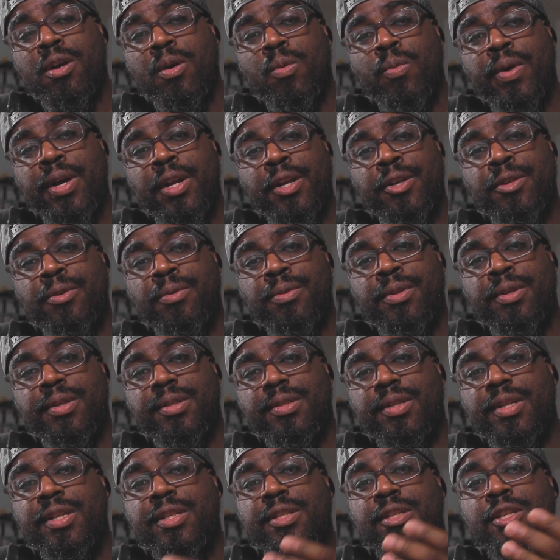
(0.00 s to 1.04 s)
good way to do
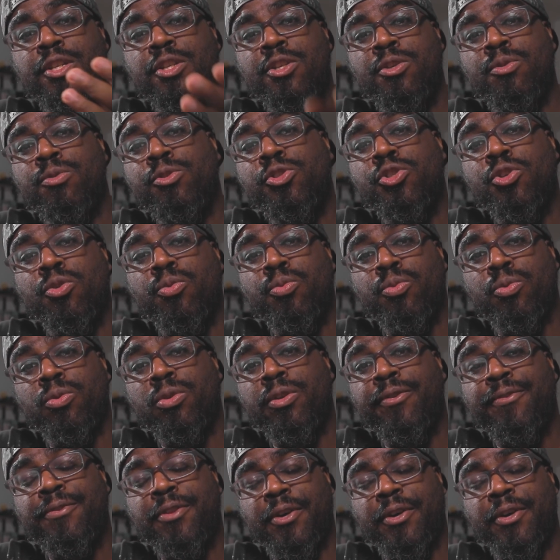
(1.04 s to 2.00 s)
this is to use your rule of